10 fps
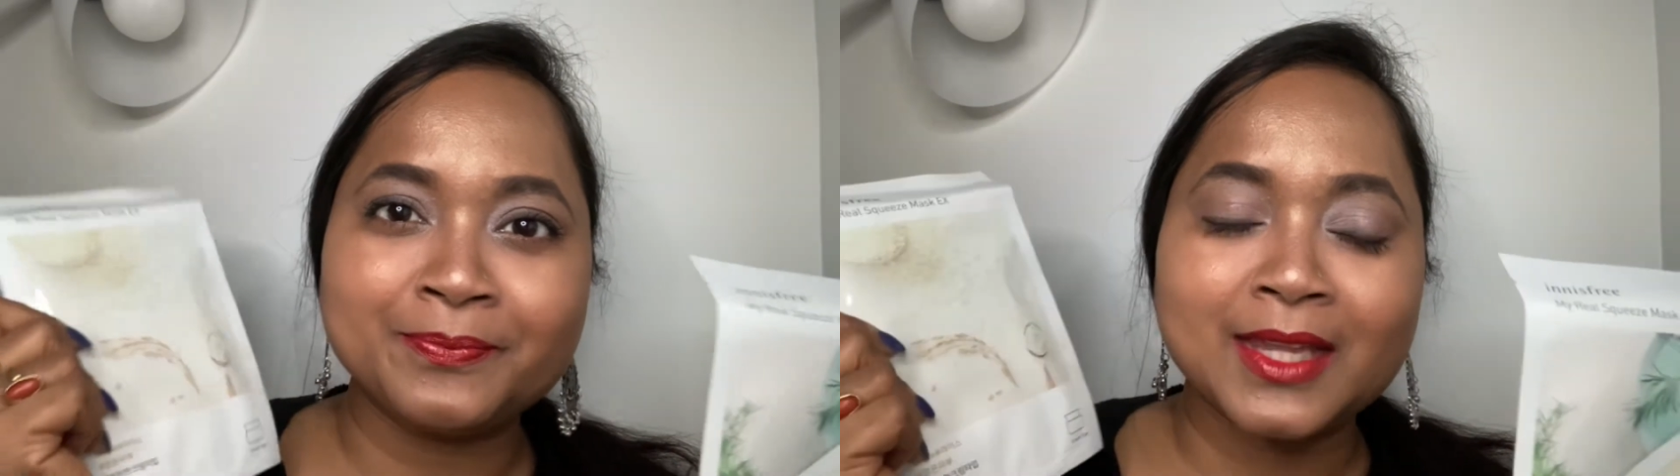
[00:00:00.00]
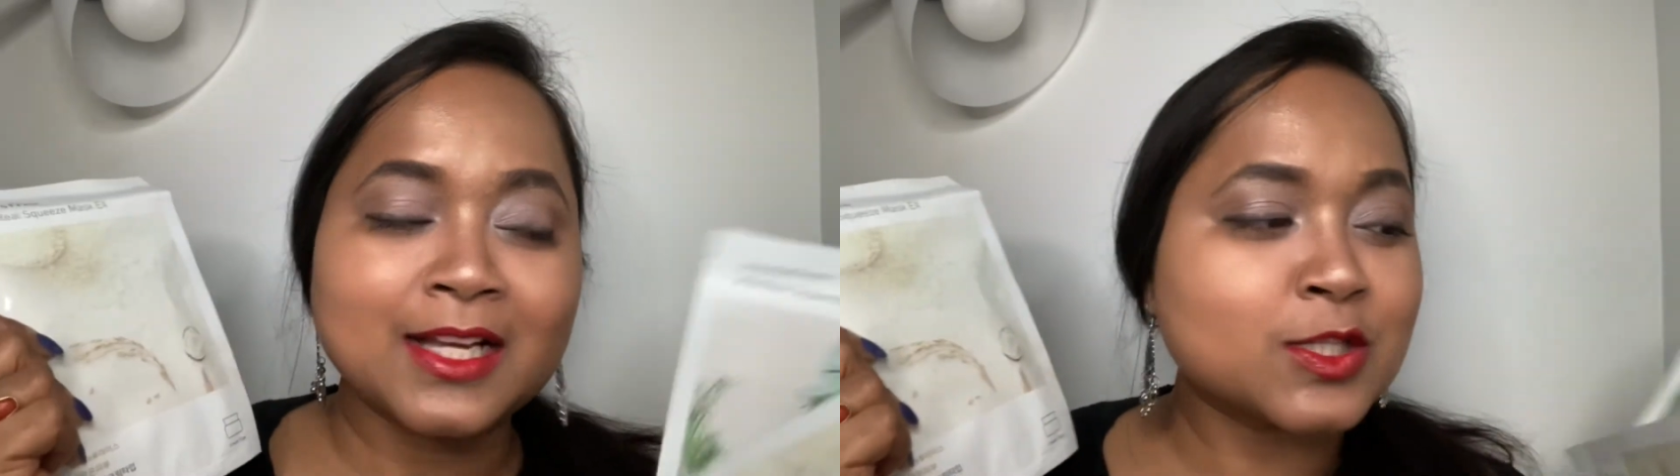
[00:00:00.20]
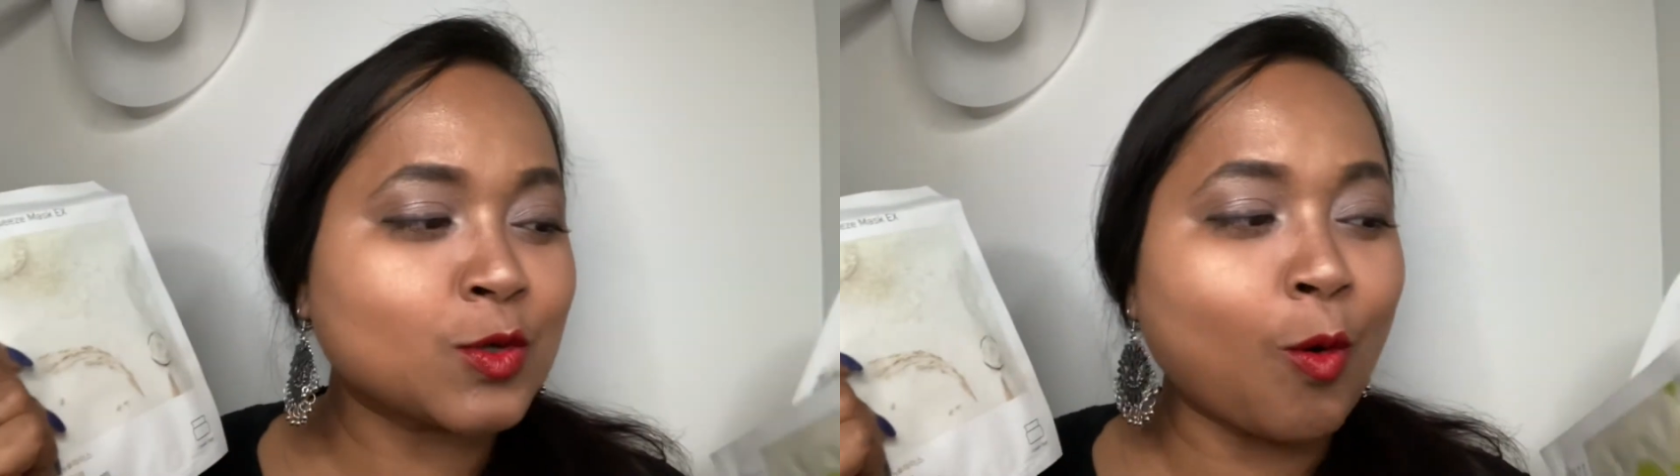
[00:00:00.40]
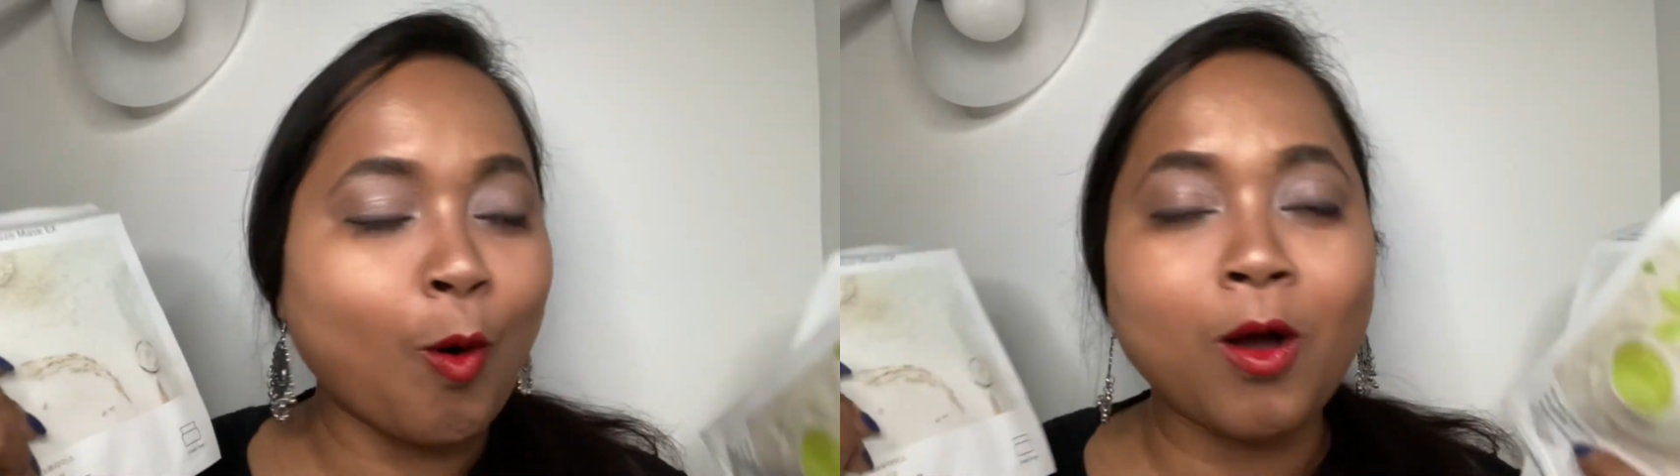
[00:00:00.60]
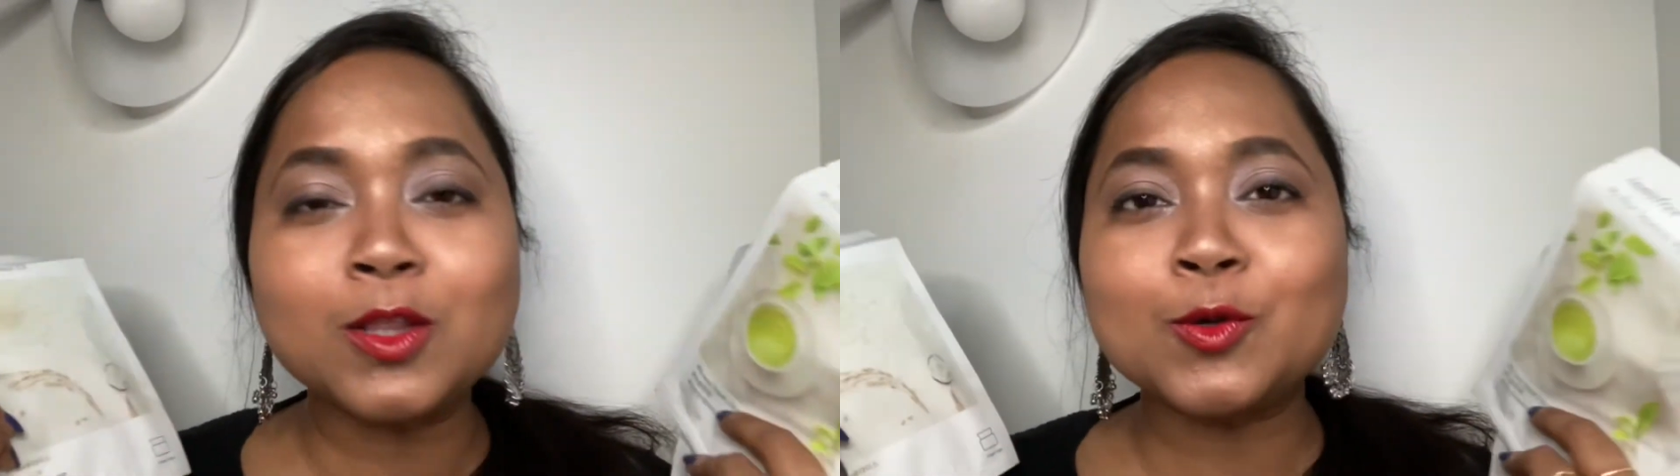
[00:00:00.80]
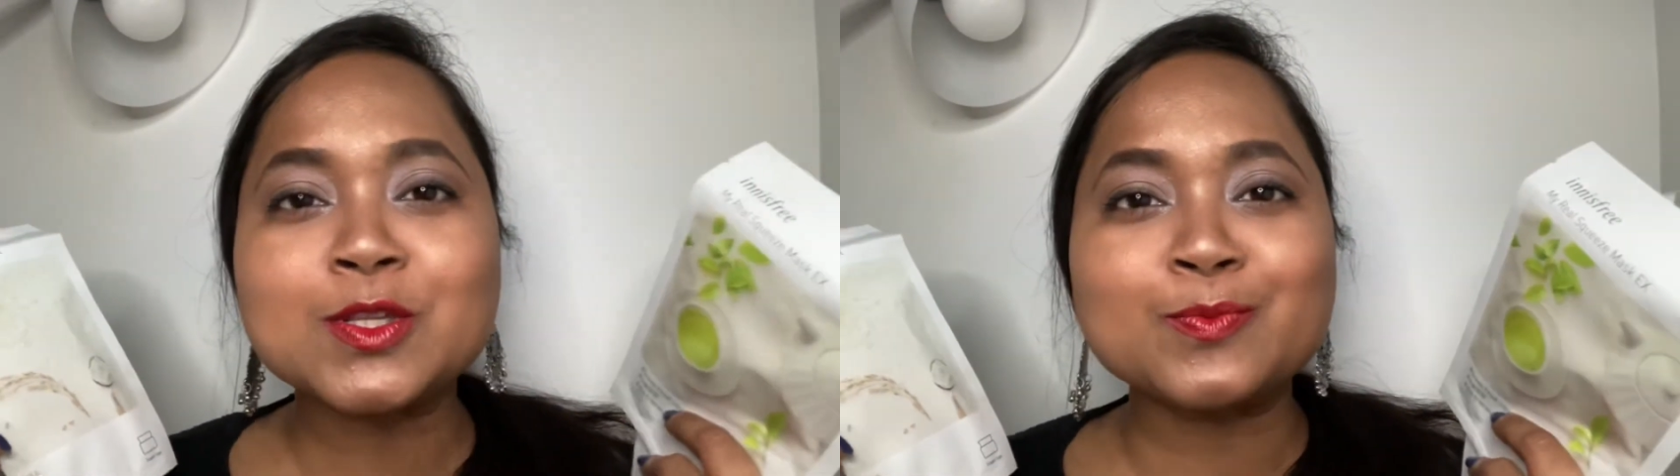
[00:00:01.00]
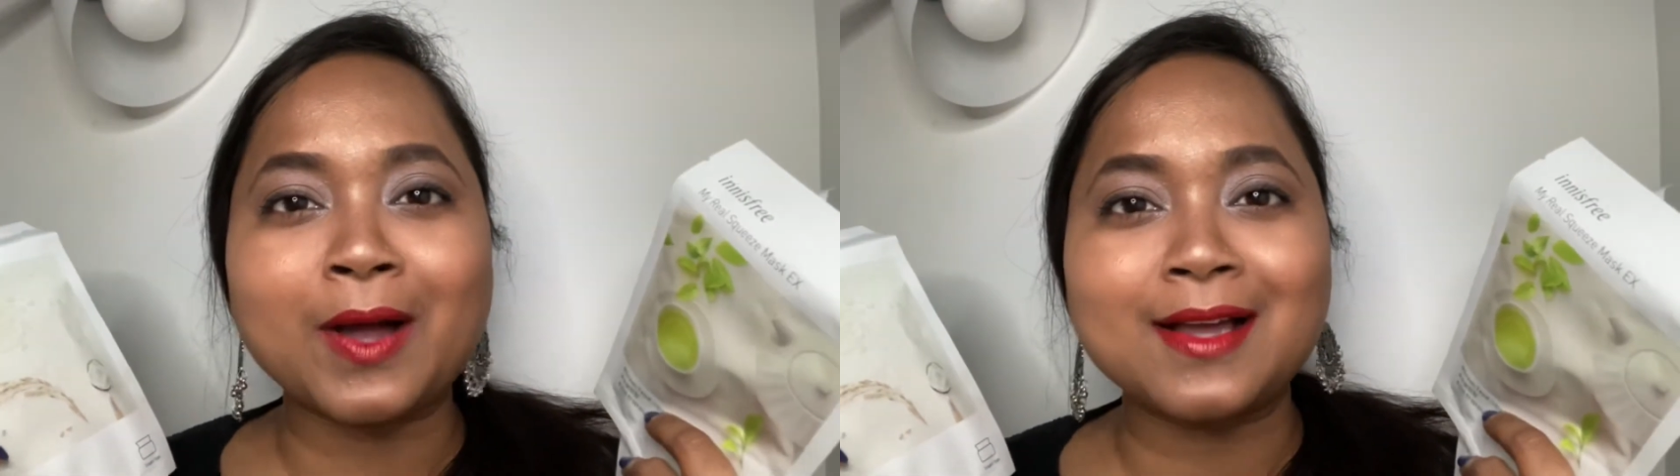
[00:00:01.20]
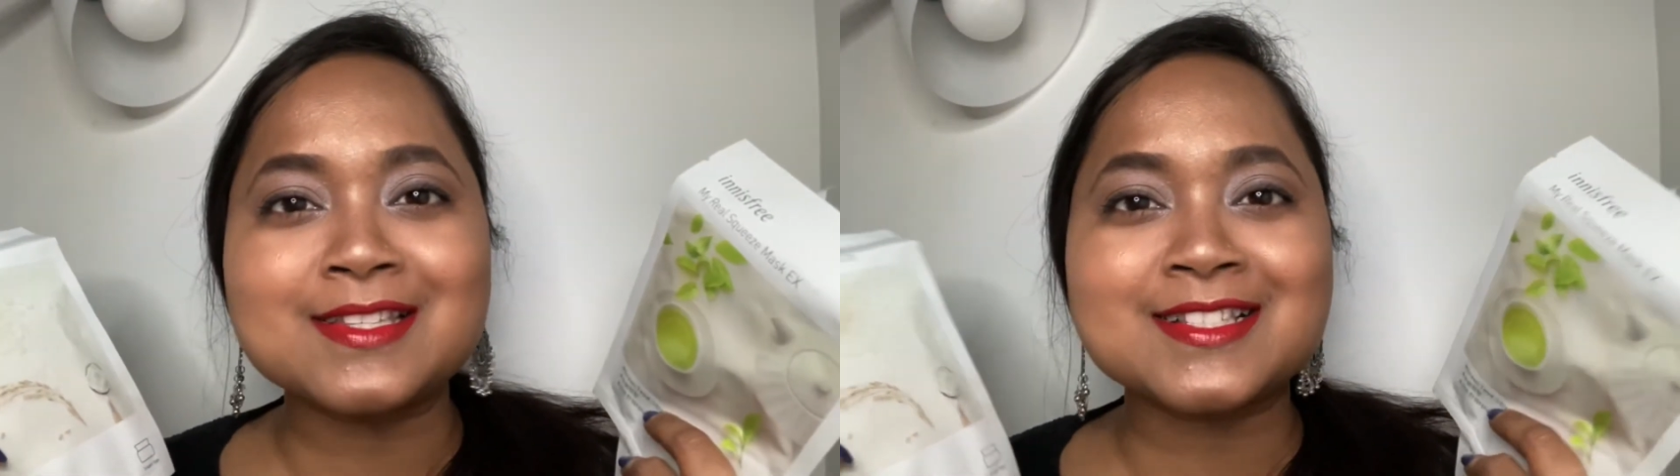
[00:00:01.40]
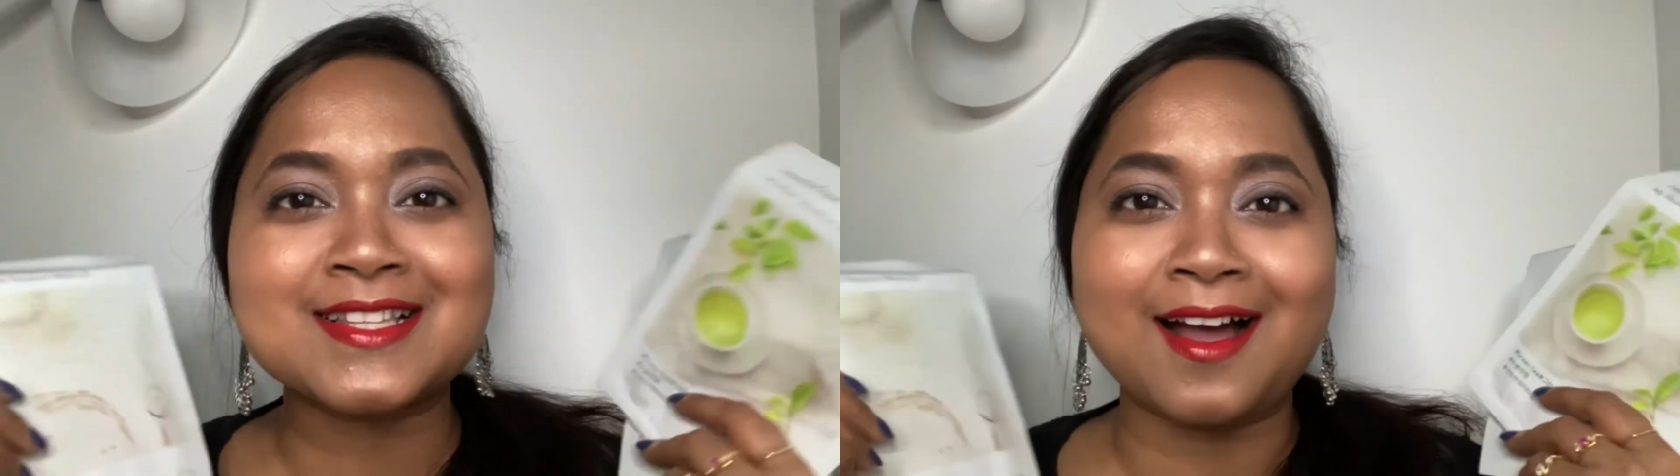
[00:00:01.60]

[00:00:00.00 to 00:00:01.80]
So all those masks